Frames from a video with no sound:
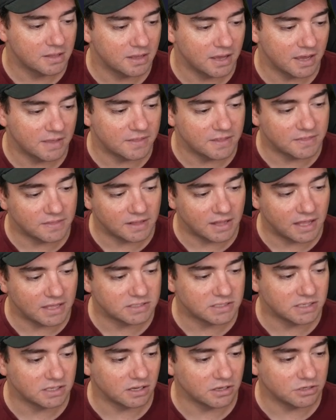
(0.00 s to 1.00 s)
And then the last
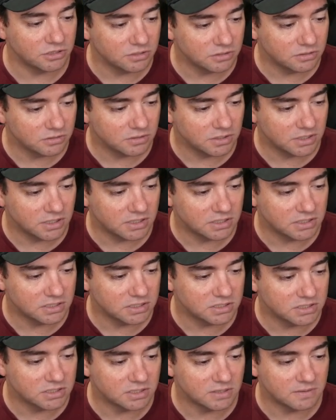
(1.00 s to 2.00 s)
thing I do
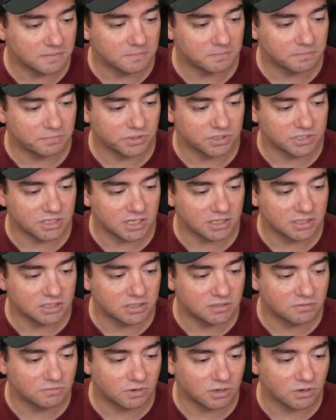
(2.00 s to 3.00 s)
is
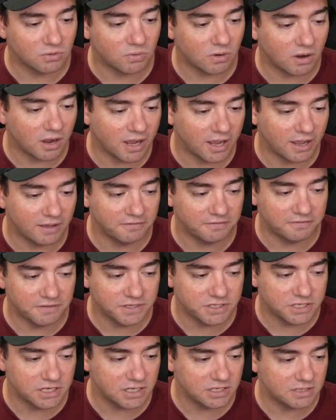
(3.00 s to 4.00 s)
protected require
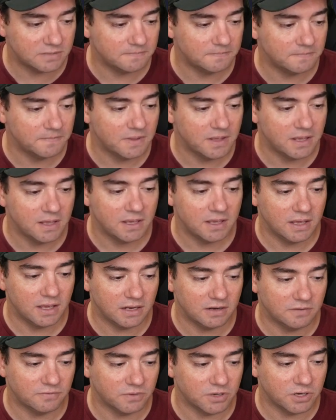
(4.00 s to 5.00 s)
fidget. And
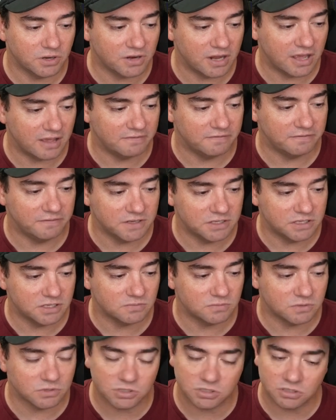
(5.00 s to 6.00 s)
if we don't have fidget,
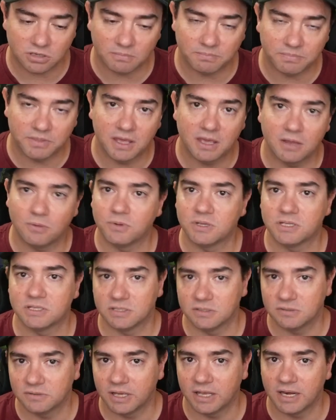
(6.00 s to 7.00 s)
we'll stop there. We
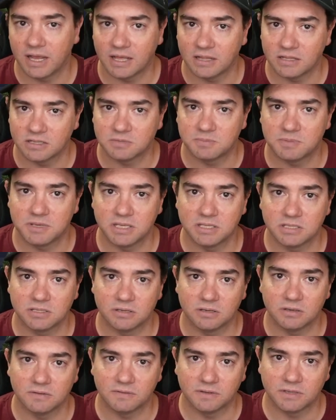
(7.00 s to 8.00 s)
still get LSP
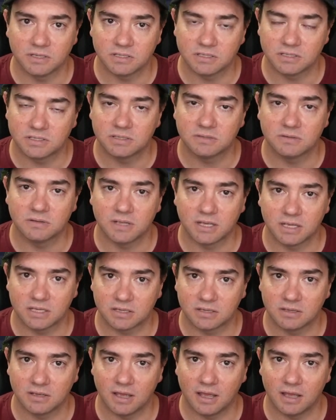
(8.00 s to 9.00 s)
servers
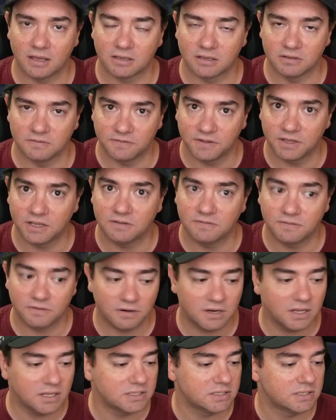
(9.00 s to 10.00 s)
configured for
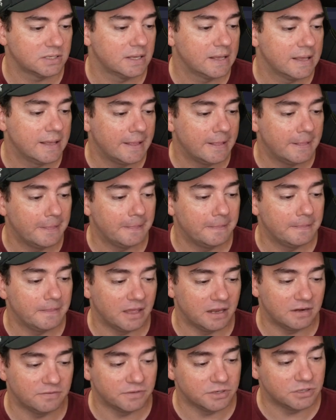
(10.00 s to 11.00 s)
us.
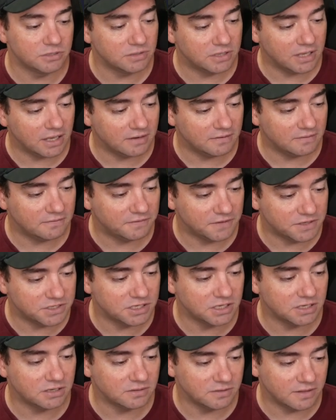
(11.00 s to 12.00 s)
And if we do get
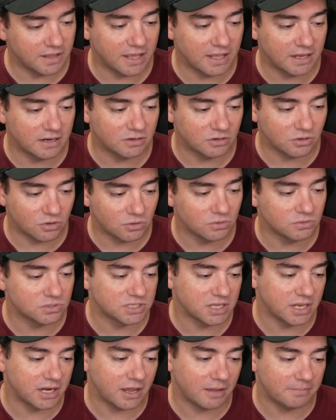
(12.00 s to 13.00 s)
fidget, then call
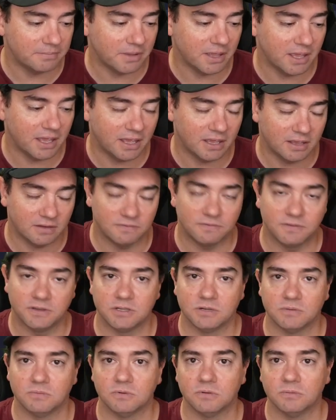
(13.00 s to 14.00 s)
setup and
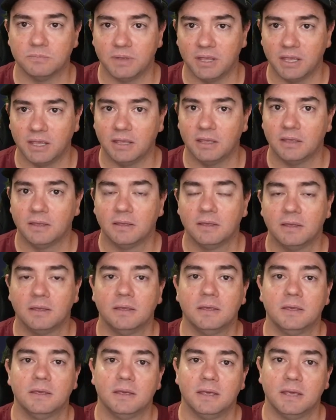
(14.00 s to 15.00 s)
fidget will be
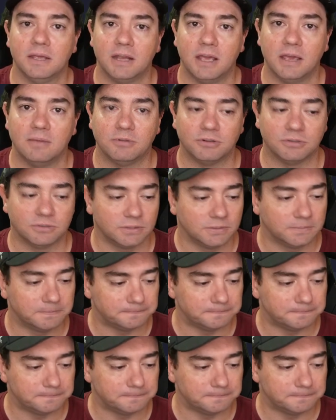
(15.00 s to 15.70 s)
enabled.